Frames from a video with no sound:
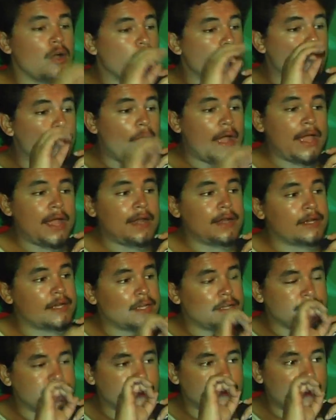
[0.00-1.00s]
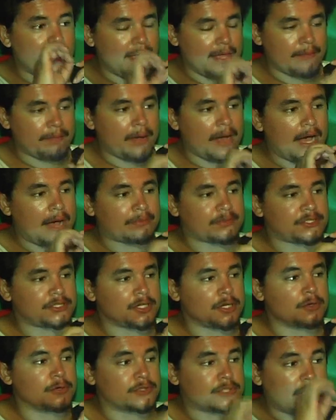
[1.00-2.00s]
When do hip-hop
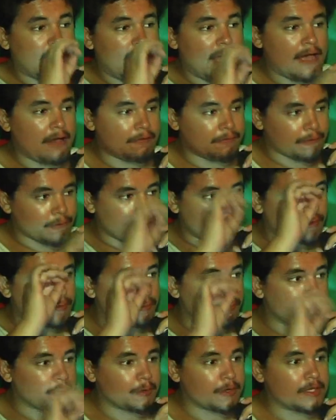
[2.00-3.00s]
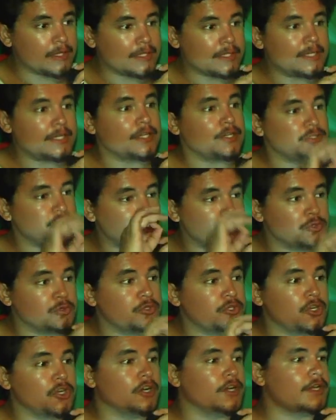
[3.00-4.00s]
shows ever really do
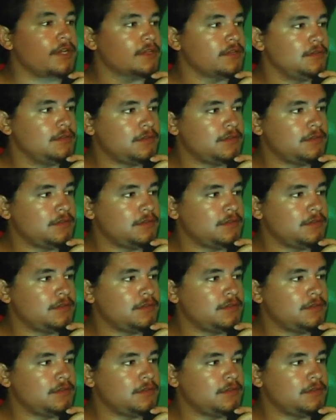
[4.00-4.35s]
good?